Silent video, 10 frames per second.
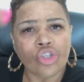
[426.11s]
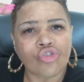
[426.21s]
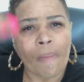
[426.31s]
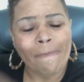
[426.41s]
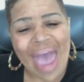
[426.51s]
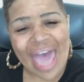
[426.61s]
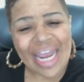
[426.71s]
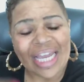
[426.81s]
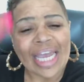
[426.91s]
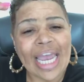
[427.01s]

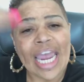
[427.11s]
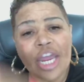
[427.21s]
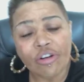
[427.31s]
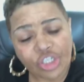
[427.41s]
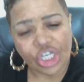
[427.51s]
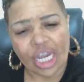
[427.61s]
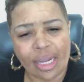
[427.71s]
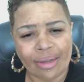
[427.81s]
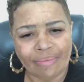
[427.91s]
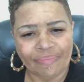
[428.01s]
traumatic energy